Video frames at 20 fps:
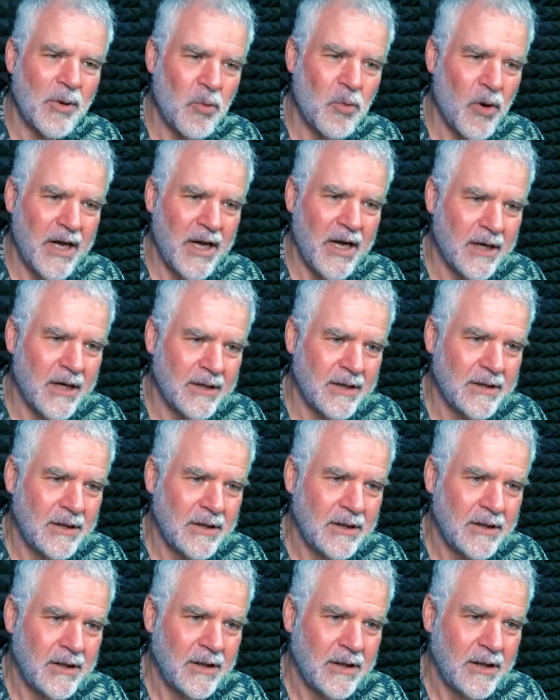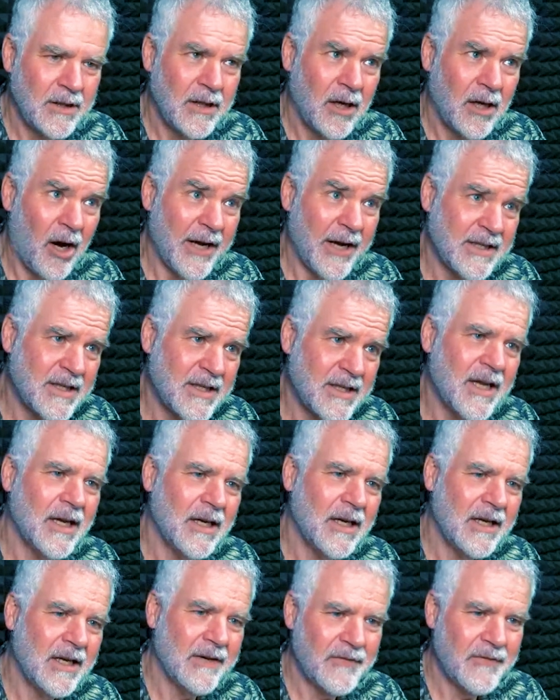where
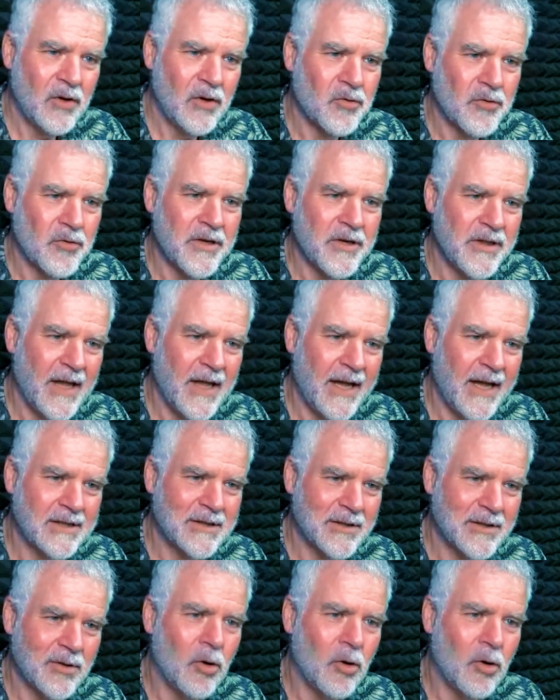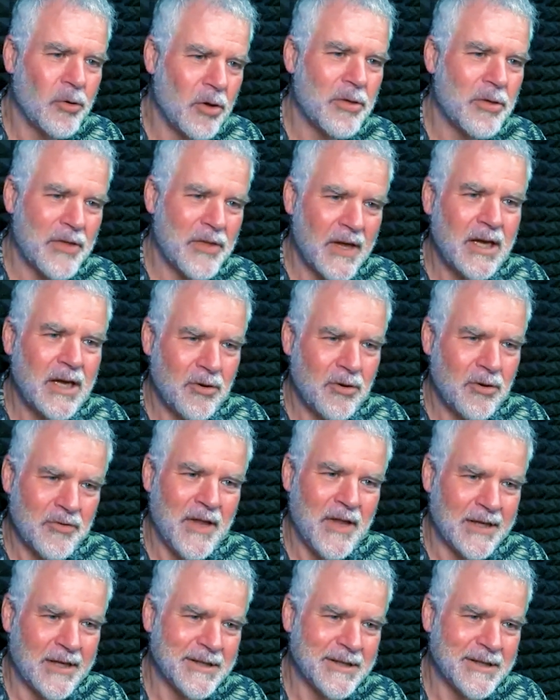ideally if you're in that or you think you're in
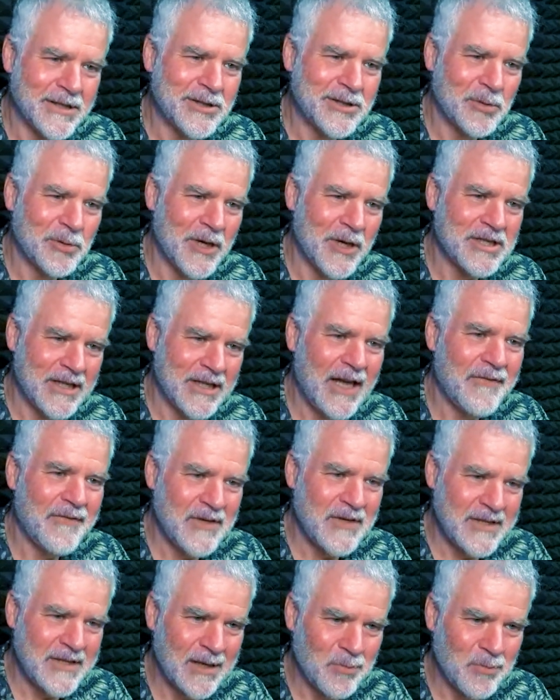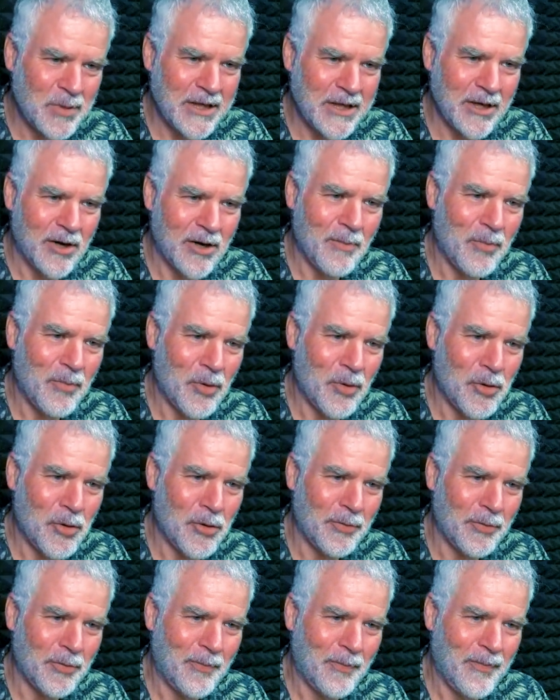that situation, having somebody on
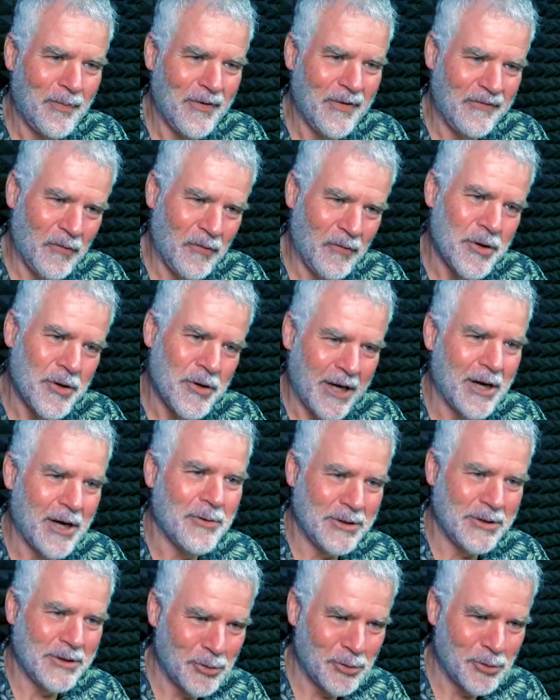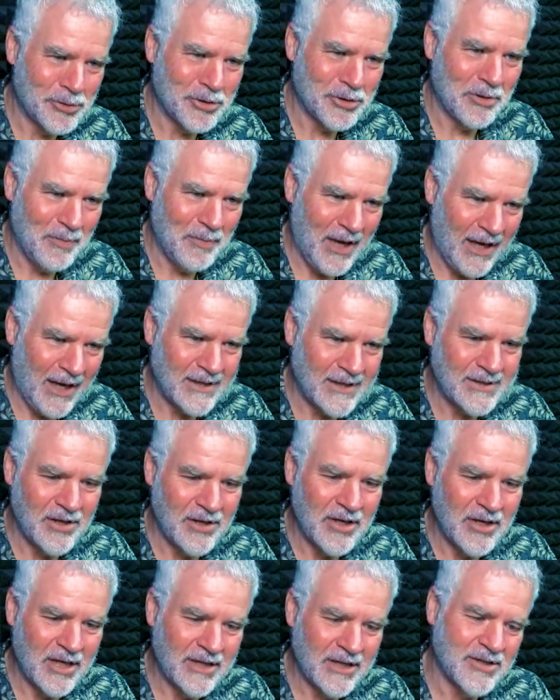board before you go and talk to the bank so
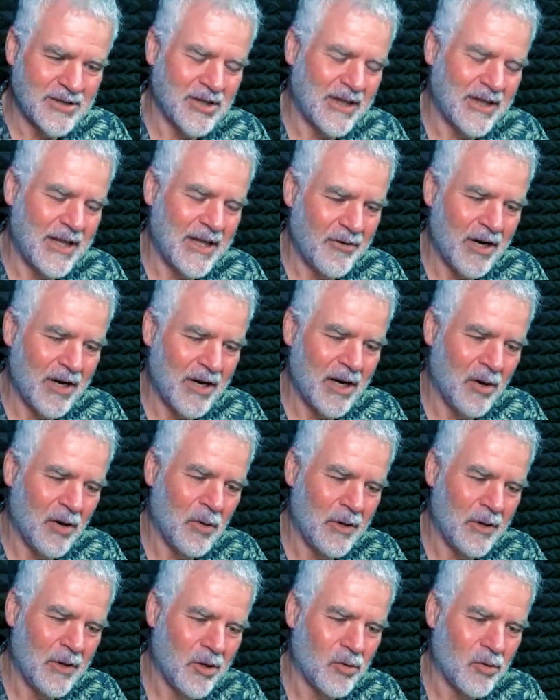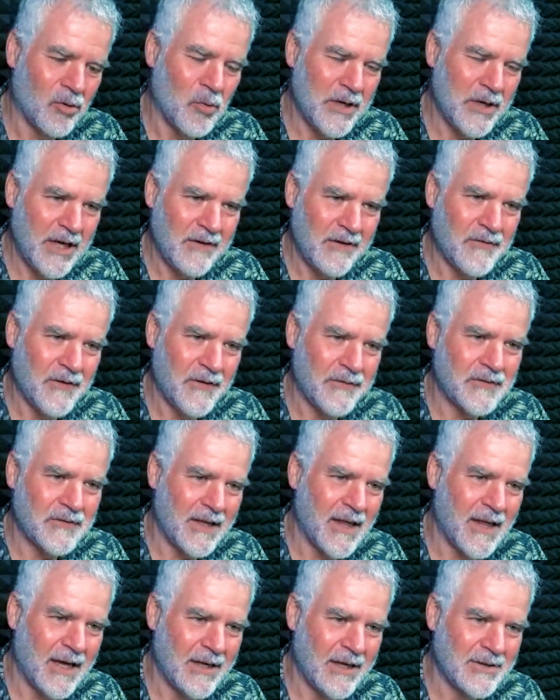you can sit there and go, look, we need fifty
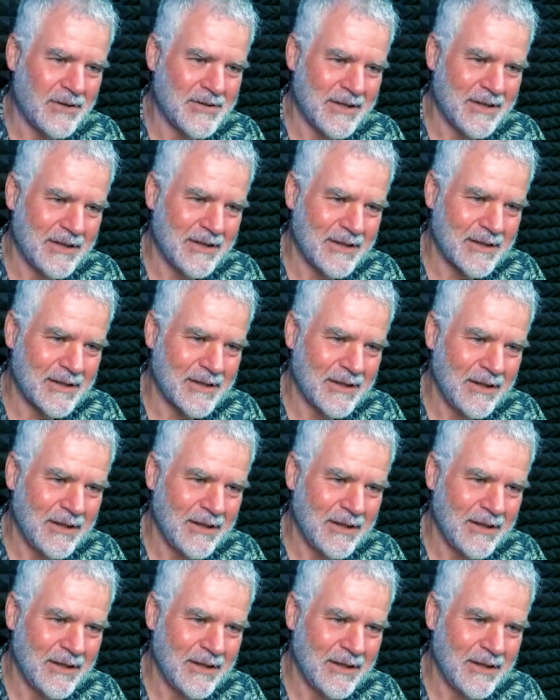thousand,